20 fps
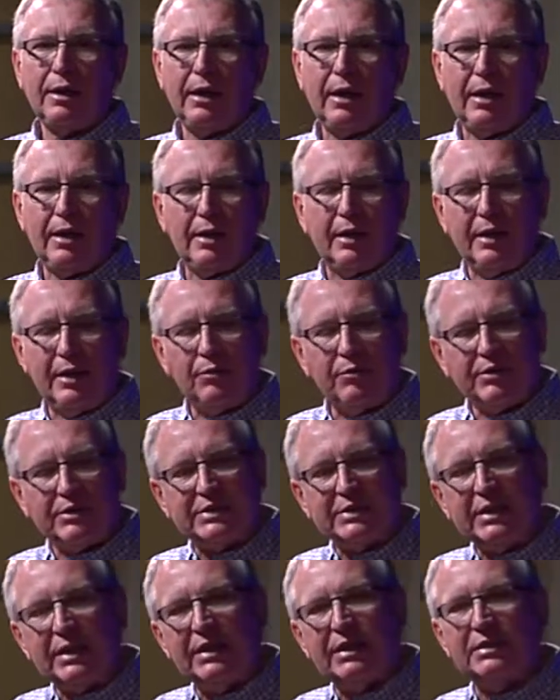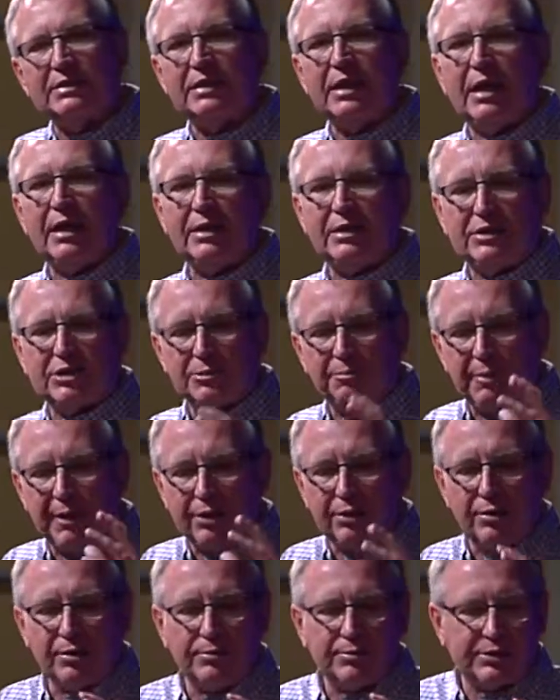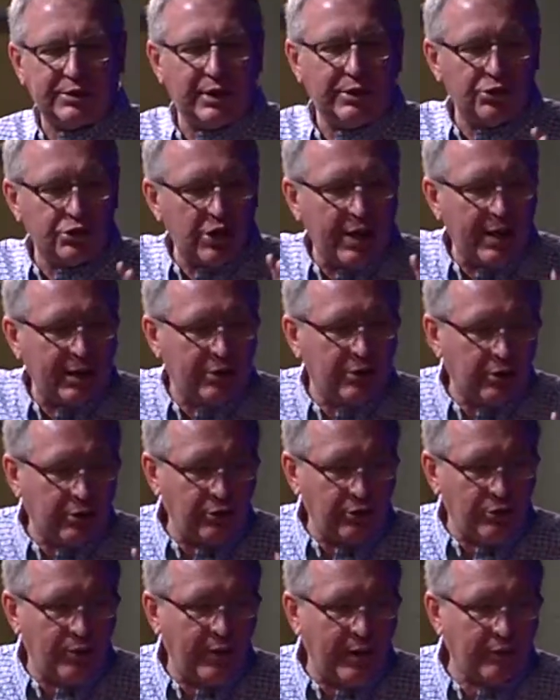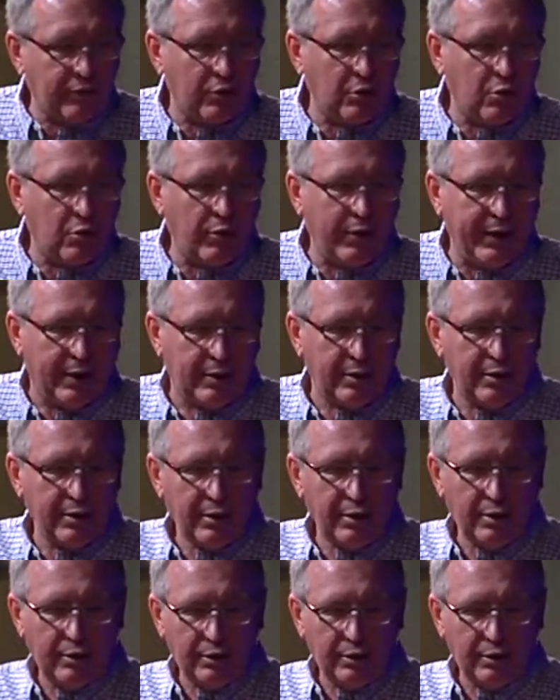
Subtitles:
And he would see this guy speak to him, say, Jack, you have to quit.